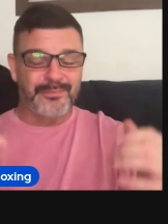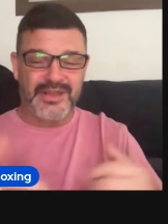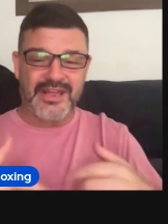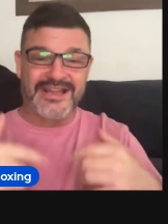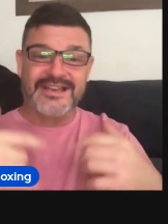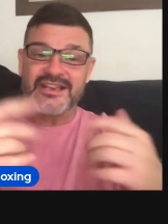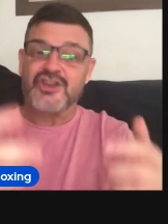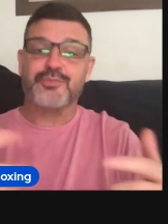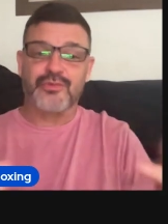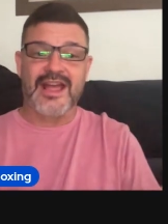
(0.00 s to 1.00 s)
Being a
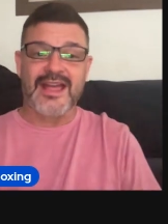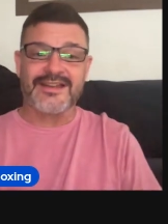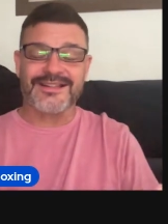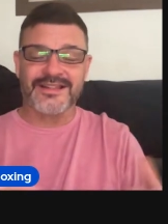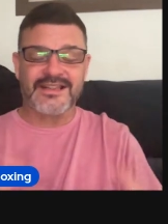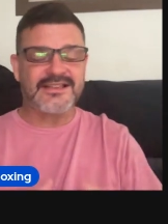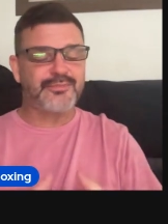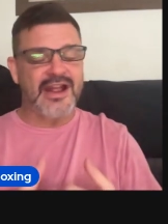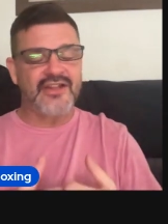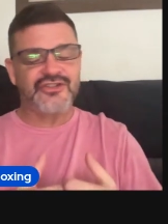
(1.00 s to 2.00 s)
niche brand, these
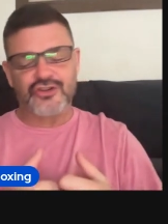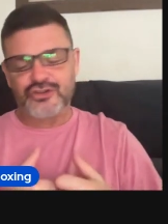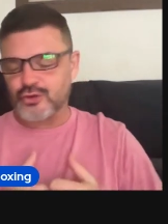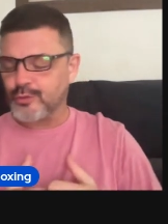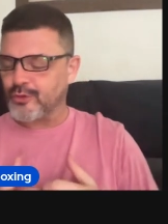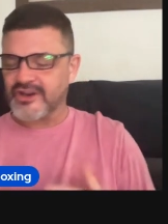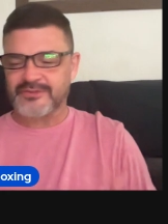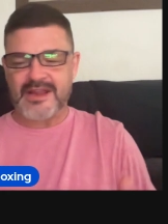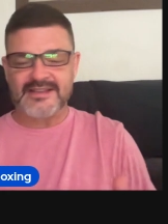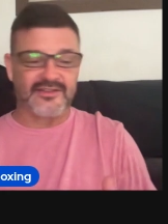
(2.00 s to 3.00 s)
brands are super
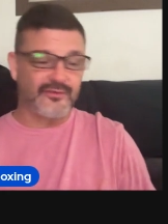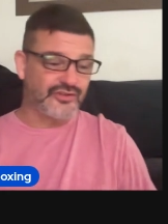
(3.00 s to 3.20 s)
expensive,